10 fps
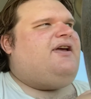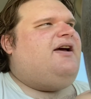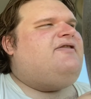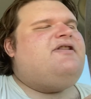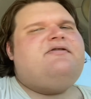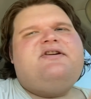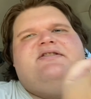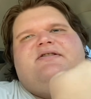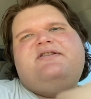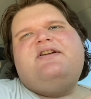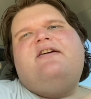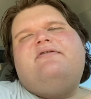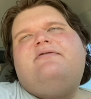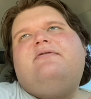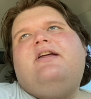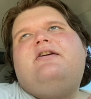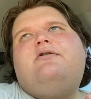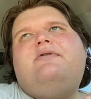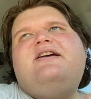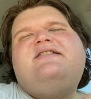and then the rest of the staff like
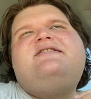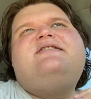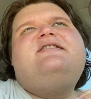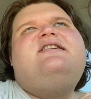quit,